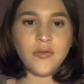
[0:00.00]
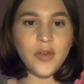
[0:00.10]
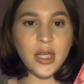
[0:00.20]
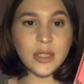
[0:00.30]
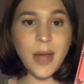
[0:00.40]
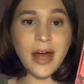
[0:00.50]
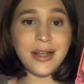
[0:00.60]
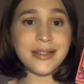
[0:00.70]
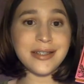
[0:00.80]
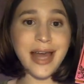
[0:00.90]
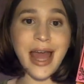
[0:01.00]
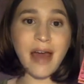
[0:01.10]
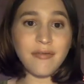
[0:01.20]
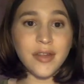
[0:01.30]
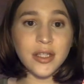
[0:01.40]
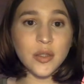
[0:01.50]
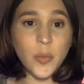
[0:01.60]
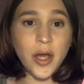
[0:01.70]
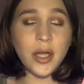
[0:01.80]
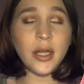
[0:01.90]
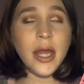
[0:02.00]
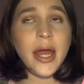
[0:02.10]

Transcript: Venus palette since I have this one,